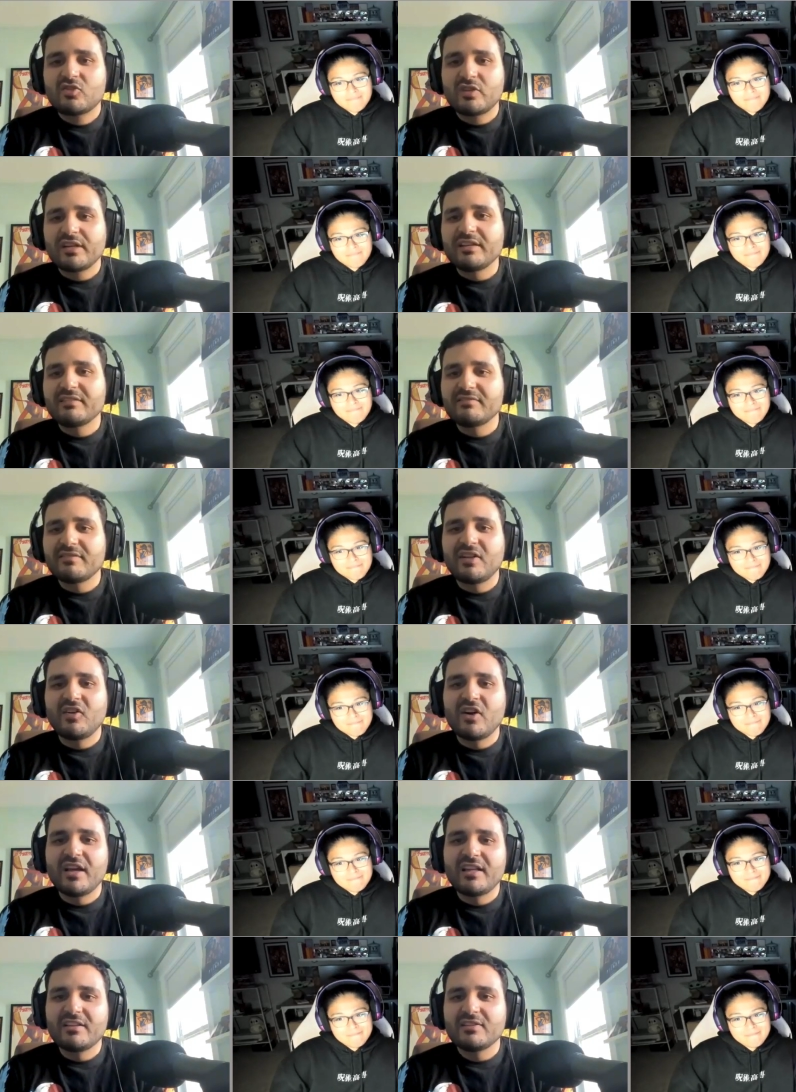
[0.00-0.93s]
Speaker 1: Kree
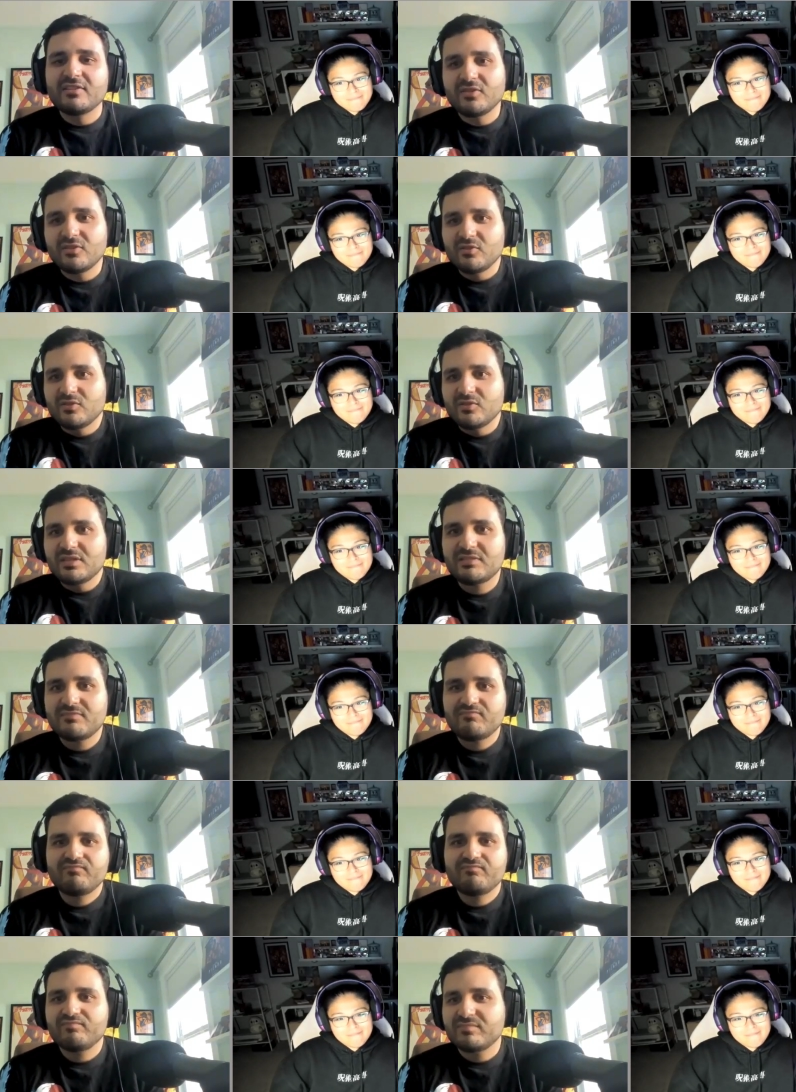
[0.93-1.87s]
villain who's
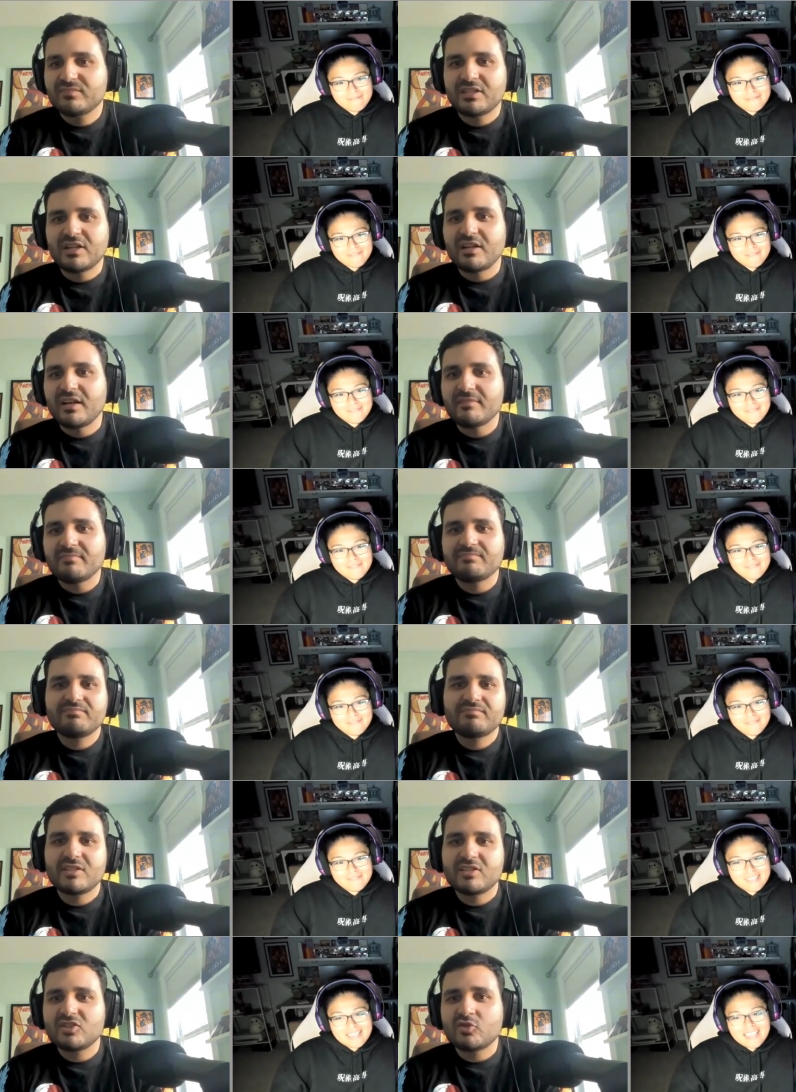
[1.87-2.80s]
gonna
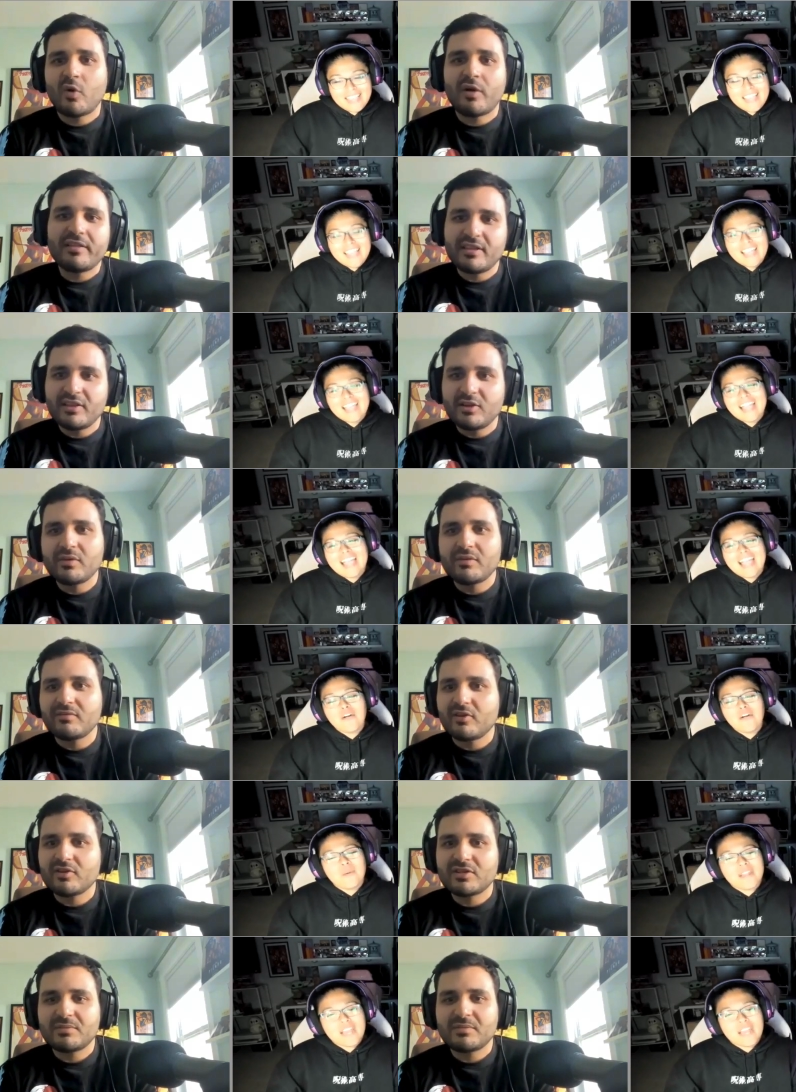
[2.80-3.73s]
destroy the
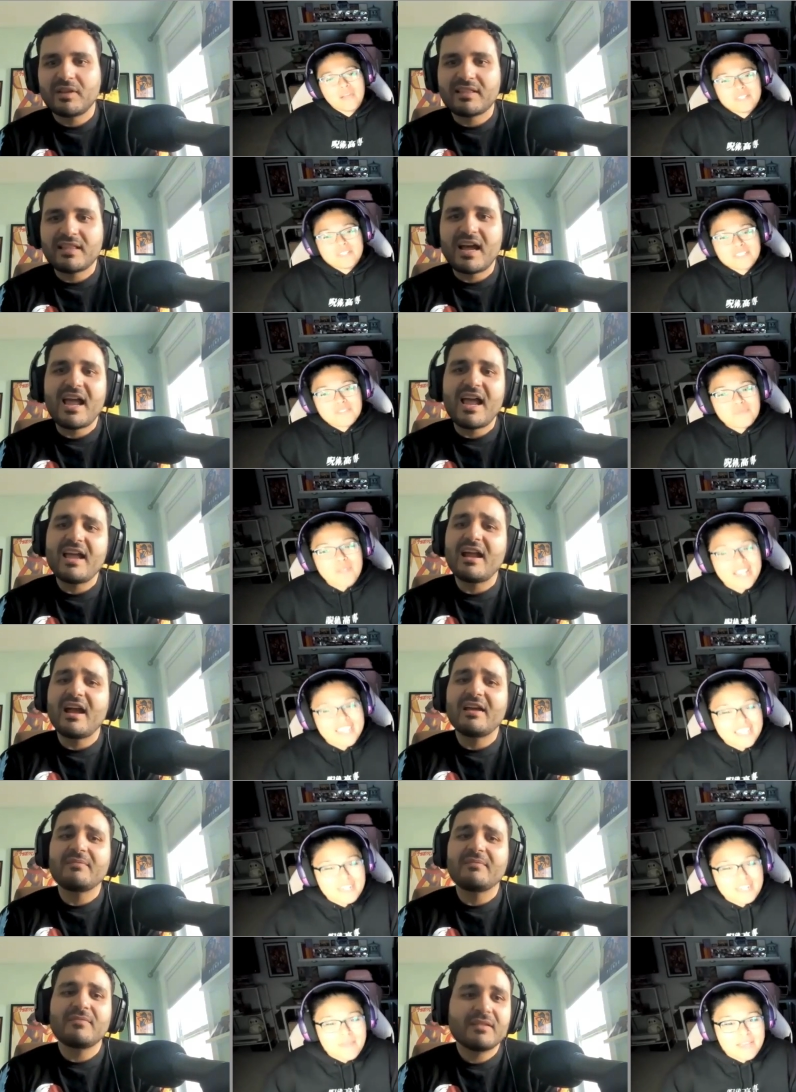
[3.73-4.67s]
universe. When I like was that.
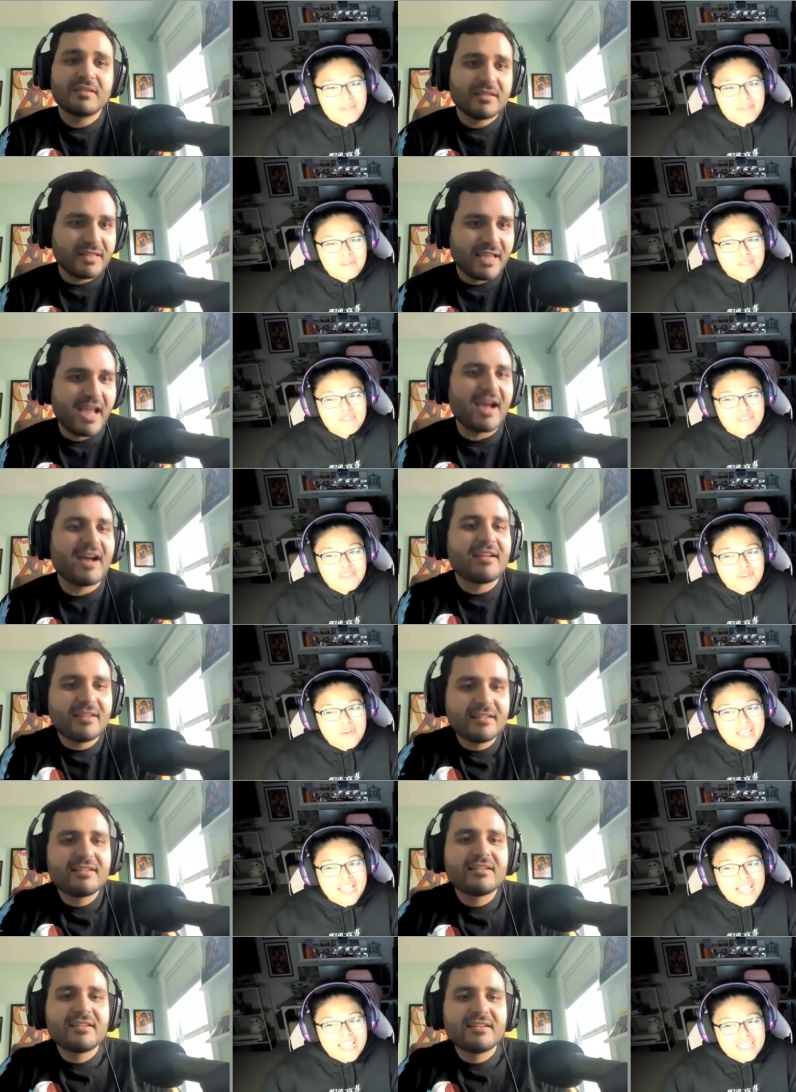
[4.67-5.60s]
writing my review, yeah.
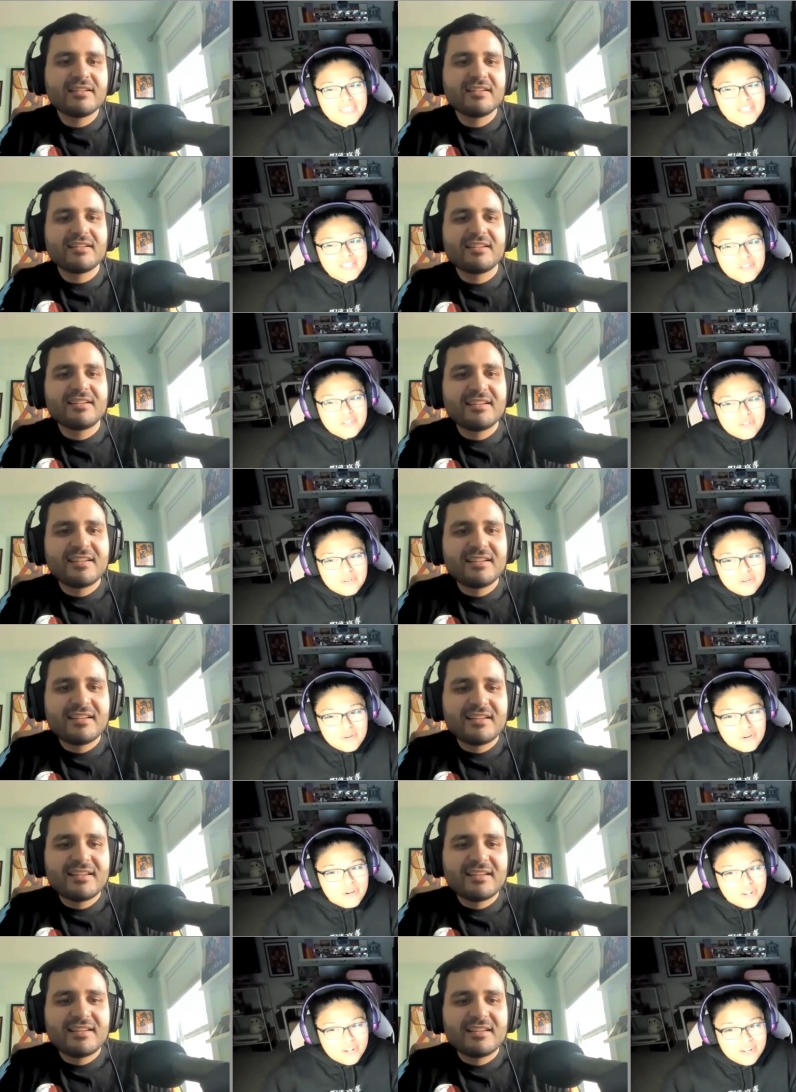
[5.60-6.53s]
Speaker 2: I had to
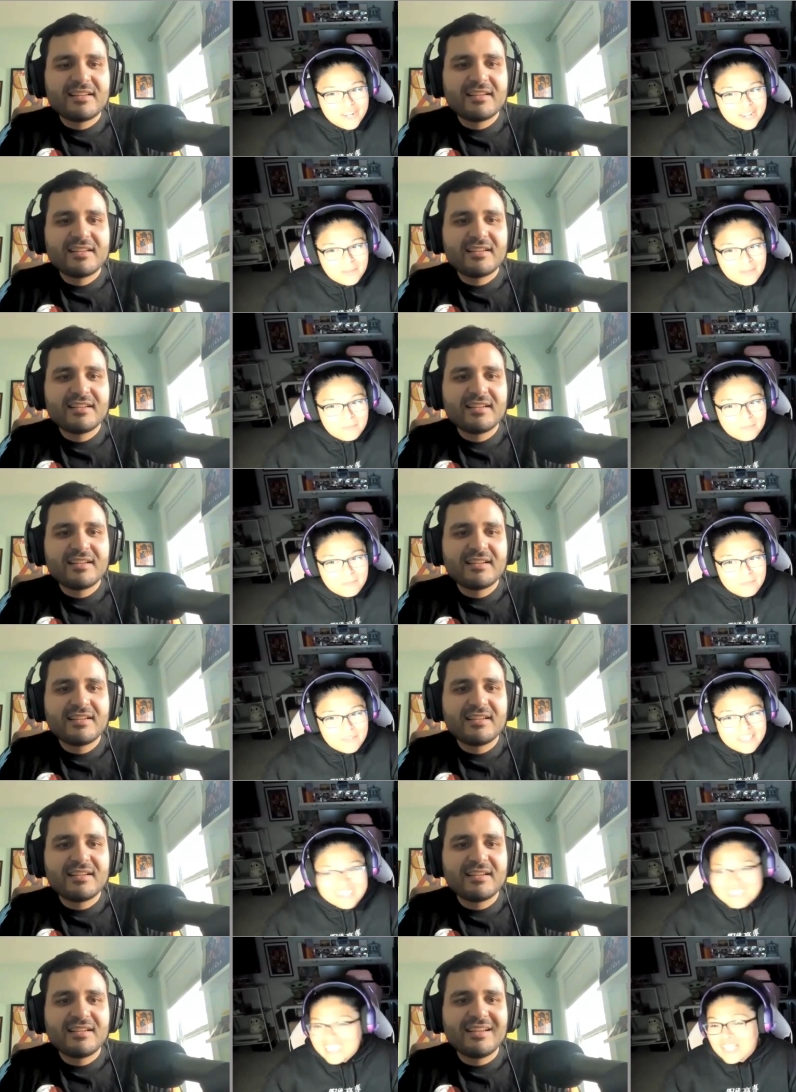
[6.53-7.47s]
Google her name
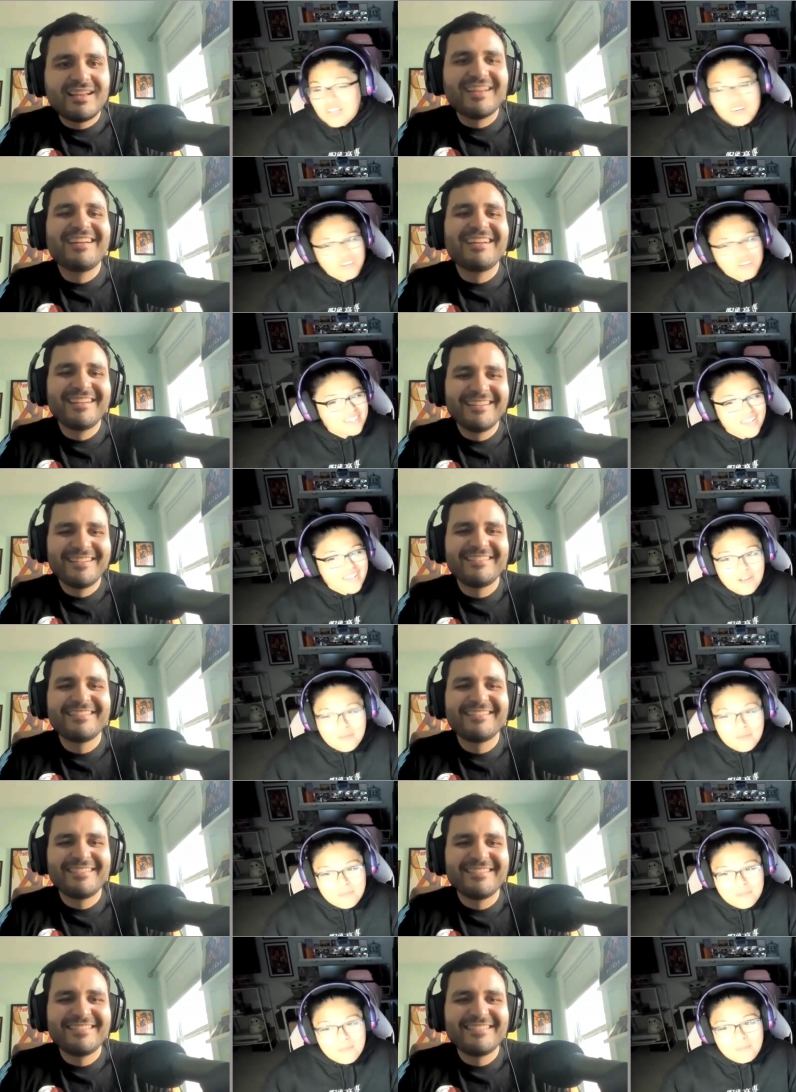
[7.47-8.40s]
because I could not
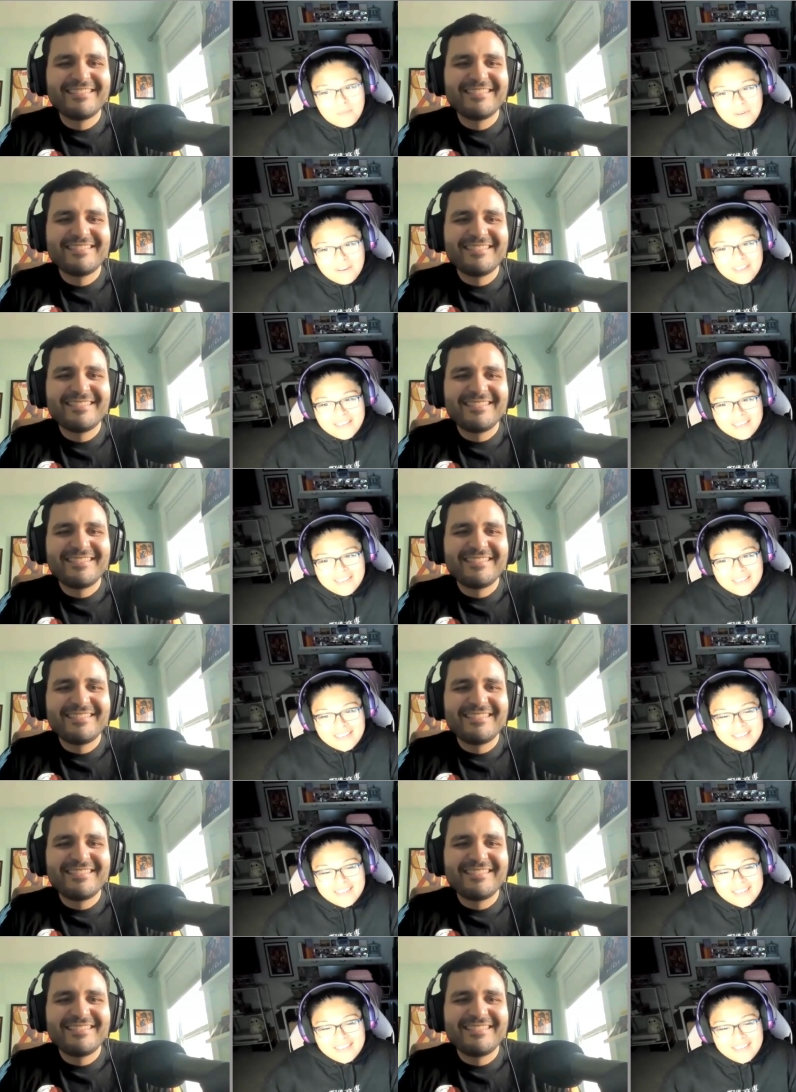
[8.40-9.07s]
remember it.